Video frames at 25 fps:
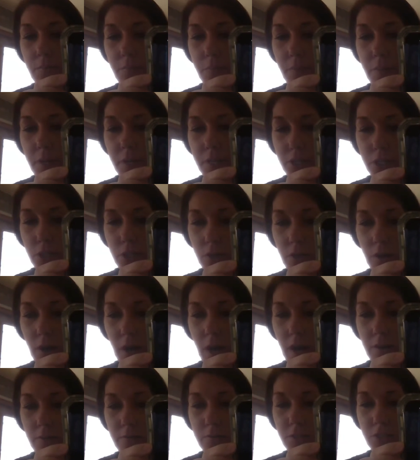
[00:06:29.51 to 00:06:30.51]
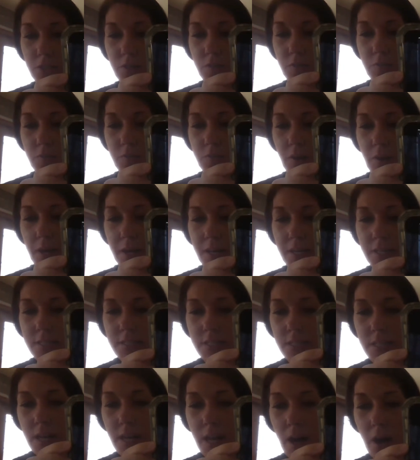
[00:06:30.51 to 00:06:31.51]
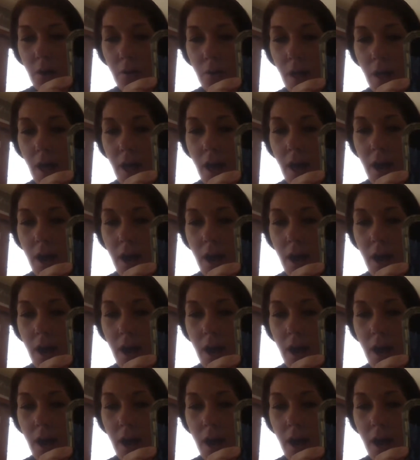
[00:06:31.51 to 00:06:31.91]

picture graph to find out